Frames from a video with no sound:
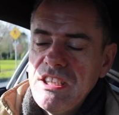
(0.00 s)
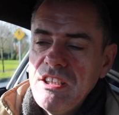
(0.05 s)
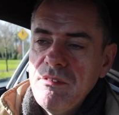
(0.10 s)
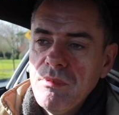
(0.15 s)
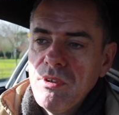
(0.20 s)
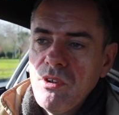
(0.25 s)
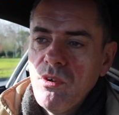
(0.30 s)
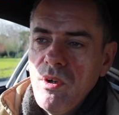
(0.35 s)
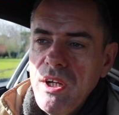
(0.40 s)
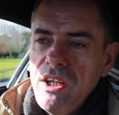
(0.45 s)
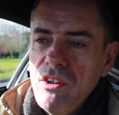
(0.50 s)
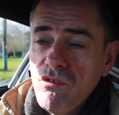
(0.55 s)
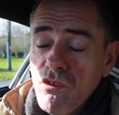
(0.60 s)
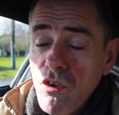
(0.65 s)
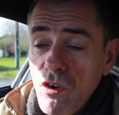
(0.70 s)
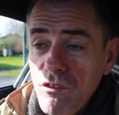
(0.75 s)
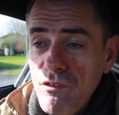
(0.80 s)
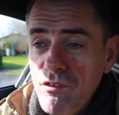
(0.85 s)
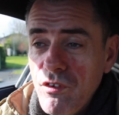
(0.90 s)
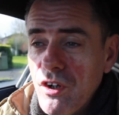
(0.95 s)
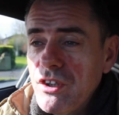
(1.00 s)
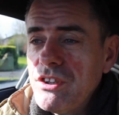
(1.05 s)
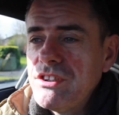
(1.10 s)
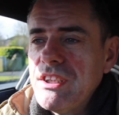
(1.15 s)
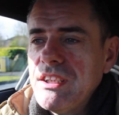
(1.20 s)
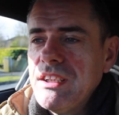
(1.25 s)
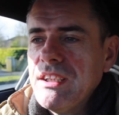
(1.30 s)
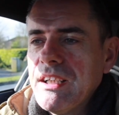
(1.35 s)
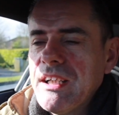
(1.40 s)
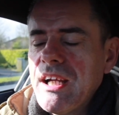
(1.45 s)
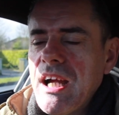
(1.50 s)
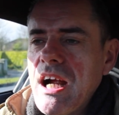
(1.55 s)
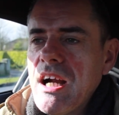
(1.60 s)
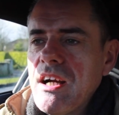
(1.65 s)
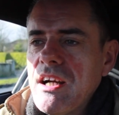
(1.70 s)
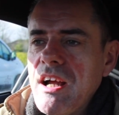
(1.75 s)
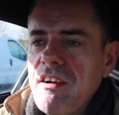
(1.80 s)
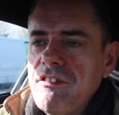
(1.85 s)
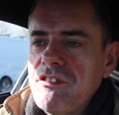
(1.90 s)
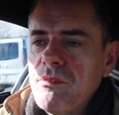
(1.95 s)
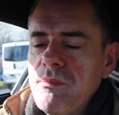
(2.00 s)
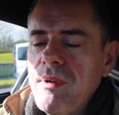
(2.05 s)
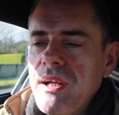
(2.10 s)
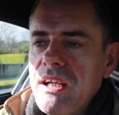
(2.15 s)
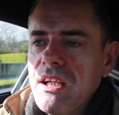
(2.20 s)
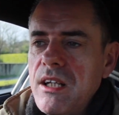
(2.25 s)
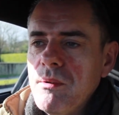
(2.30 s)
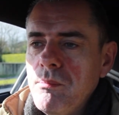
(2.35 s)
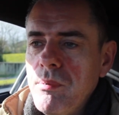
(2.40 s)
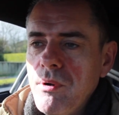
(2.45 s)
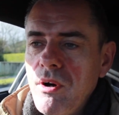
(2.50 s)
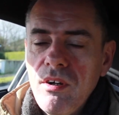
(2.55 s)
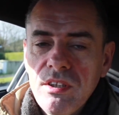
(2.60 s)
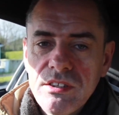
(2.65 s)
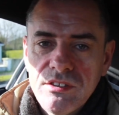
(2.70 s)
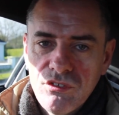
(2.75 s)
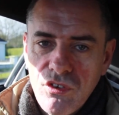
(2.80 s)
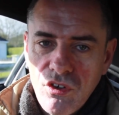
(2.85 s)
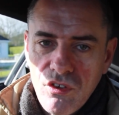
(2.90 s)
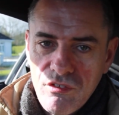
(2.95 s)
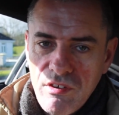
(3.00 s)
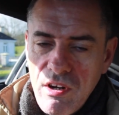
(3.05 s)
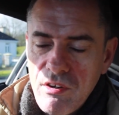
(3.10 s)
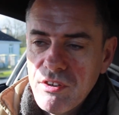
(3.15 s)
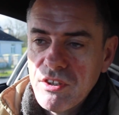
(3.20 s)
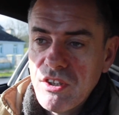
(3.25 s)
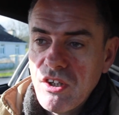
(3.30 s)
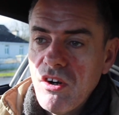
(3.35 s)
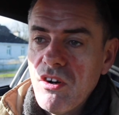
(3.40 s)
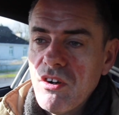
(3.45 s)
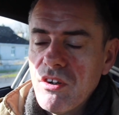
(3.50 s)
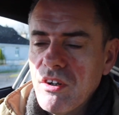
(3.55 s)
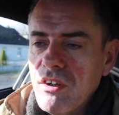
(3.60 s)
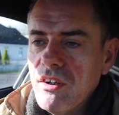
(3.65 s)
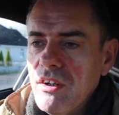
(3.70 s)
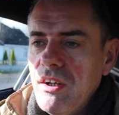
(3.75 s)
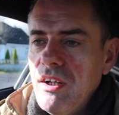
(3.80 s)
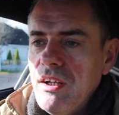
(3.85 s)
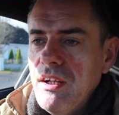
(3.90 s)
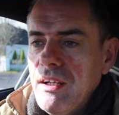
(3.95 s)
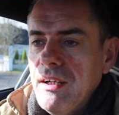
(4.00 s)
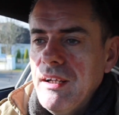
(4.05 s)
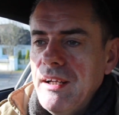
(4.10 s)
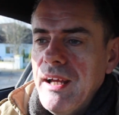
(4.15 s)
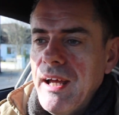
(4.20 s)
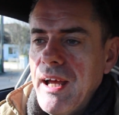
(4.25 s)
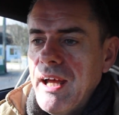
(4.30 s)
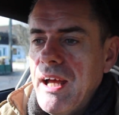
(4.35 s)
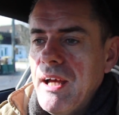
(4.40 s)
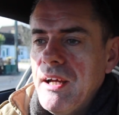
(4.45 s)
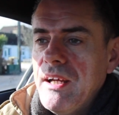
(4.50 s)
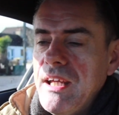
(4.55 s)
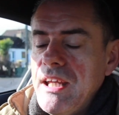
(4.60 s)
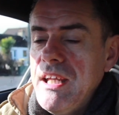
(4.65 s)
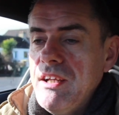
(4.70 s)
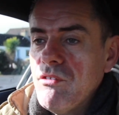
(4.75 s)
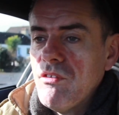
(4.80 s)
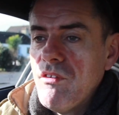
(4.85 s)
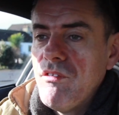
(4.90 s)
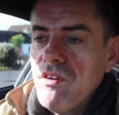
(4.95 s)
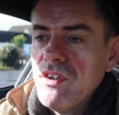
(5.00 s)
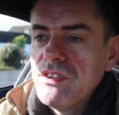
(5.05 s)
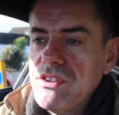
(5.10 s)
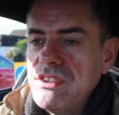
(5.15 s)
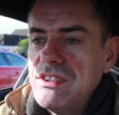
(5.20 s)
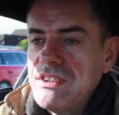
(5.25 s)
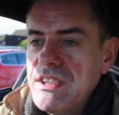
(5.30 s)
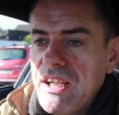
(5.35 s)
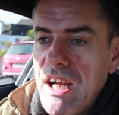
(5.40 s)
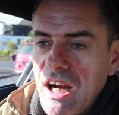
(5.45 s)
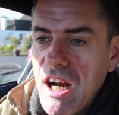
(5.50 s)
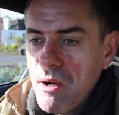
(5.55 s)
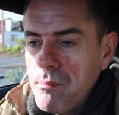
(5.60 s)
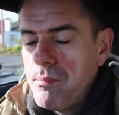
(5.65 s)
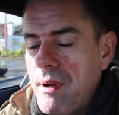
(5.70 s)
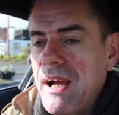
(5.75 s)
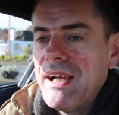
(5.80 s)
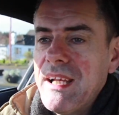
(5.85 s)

is Steve McQueen reversing the car after making the balls of going around a corner. He reverses the car